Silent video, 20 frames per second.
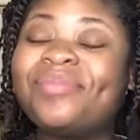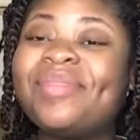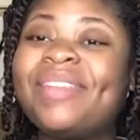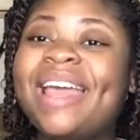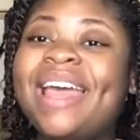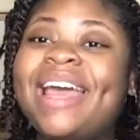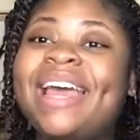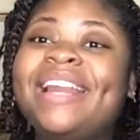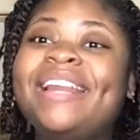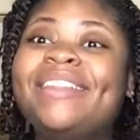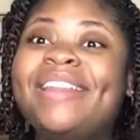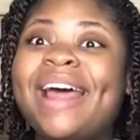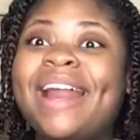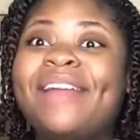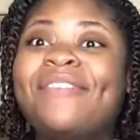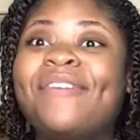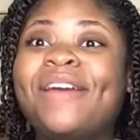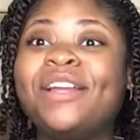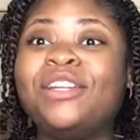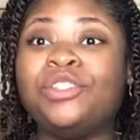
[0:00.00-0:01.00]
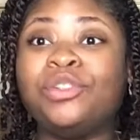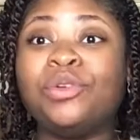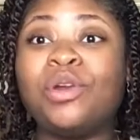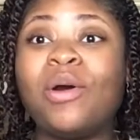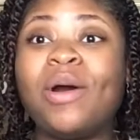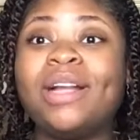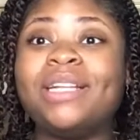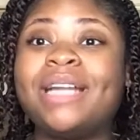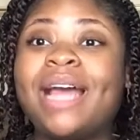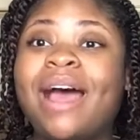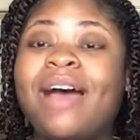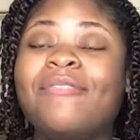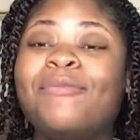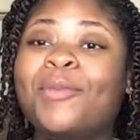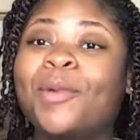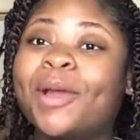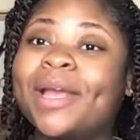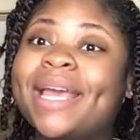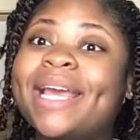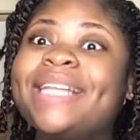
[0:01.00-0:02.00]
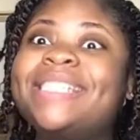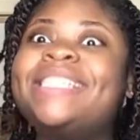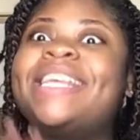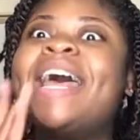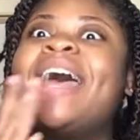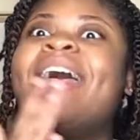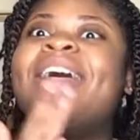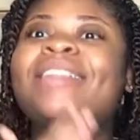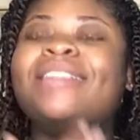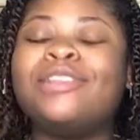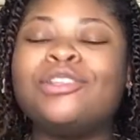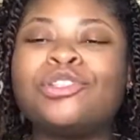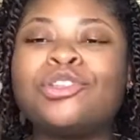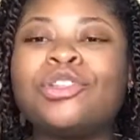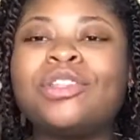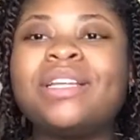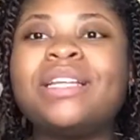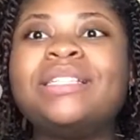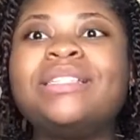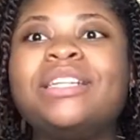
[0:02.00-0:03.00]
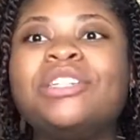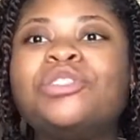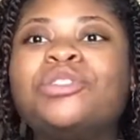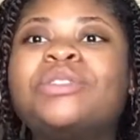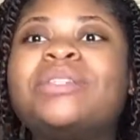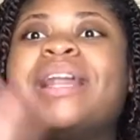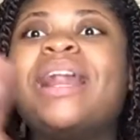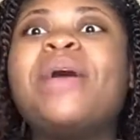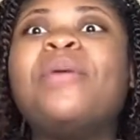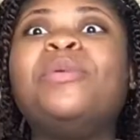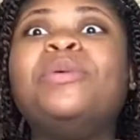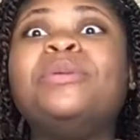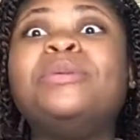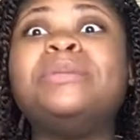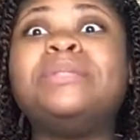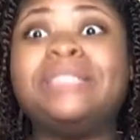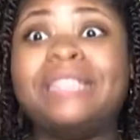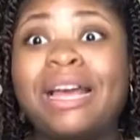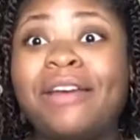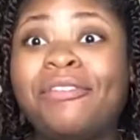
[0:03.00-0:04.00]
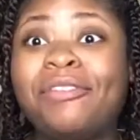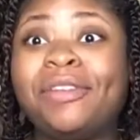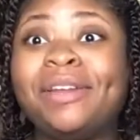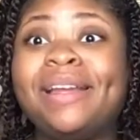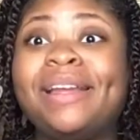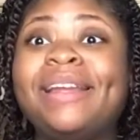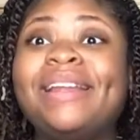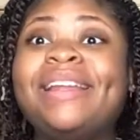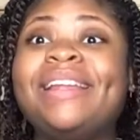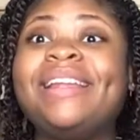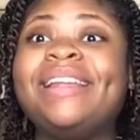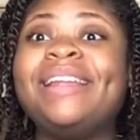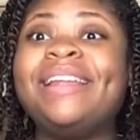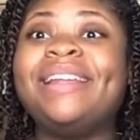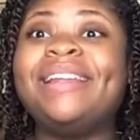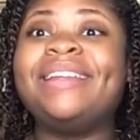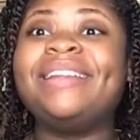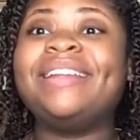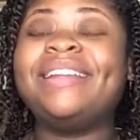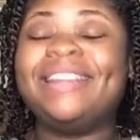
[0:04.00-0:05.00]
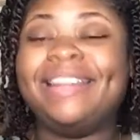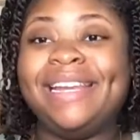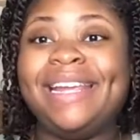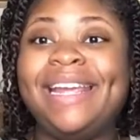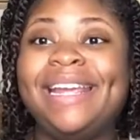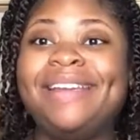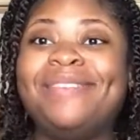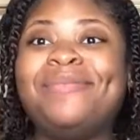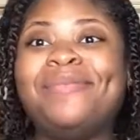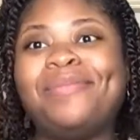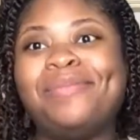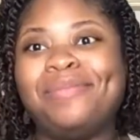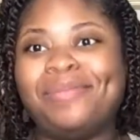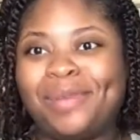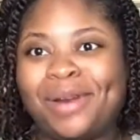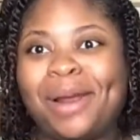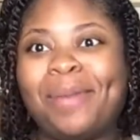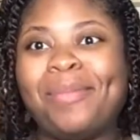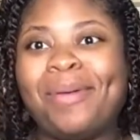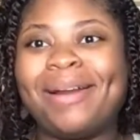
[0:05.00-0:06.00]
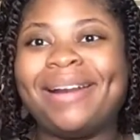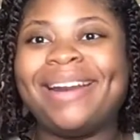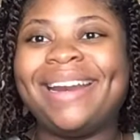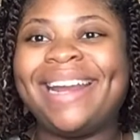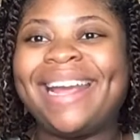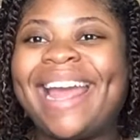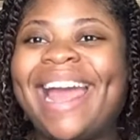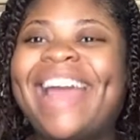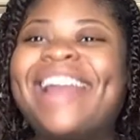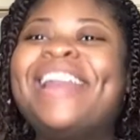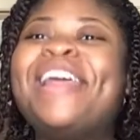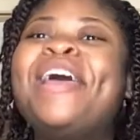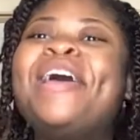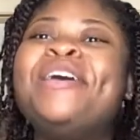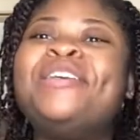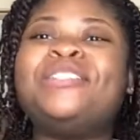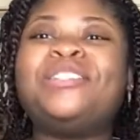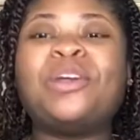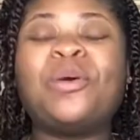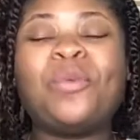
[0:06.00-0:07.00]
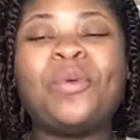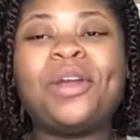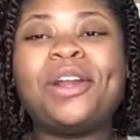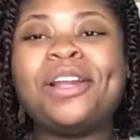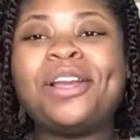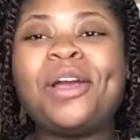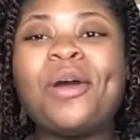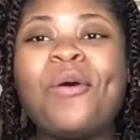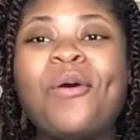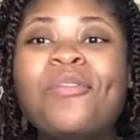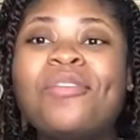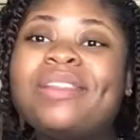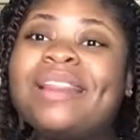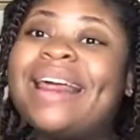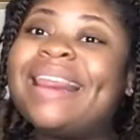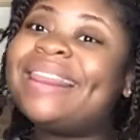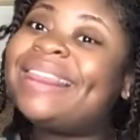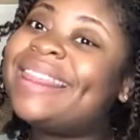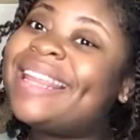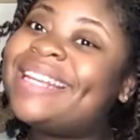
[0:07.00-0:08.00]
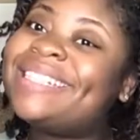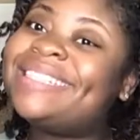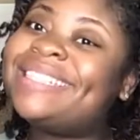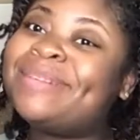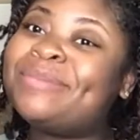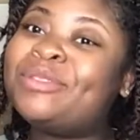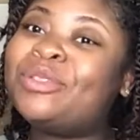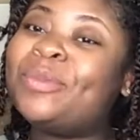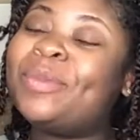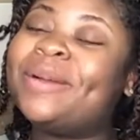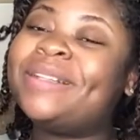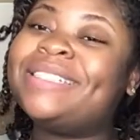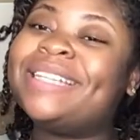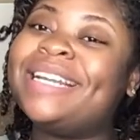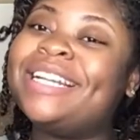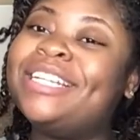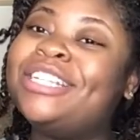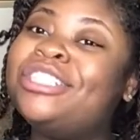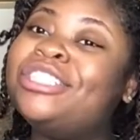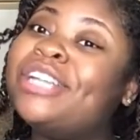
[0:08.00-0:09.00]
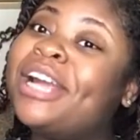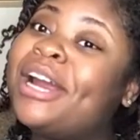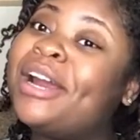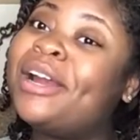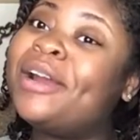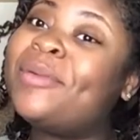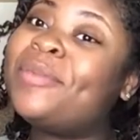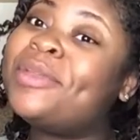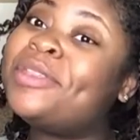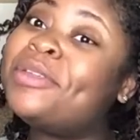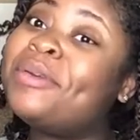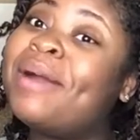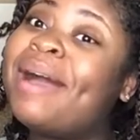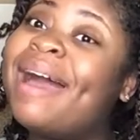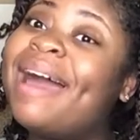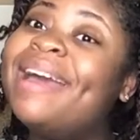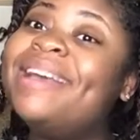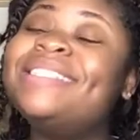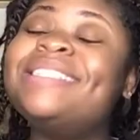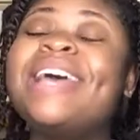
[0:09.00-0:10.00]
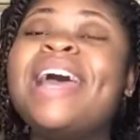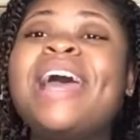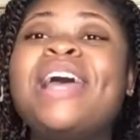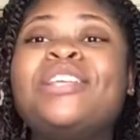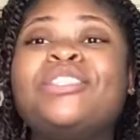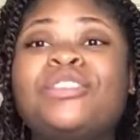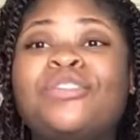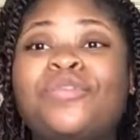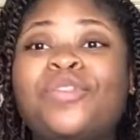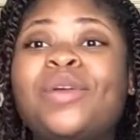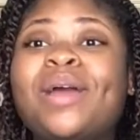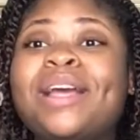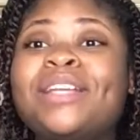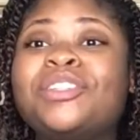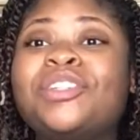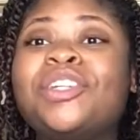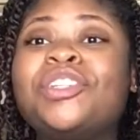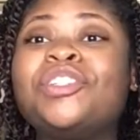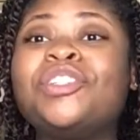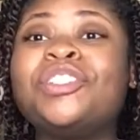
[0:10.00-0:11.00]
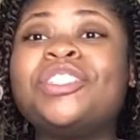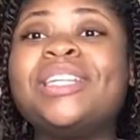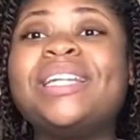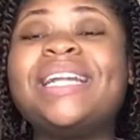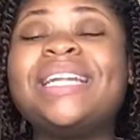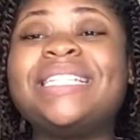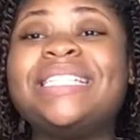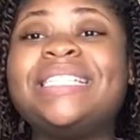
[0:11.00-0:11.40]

and that if I do go on to have more kids, these are the essentials that I will definitely need when I'm pregnant again. So we're gonna go over that list. I'm super excited to share it with you guys. So if you guys are interested in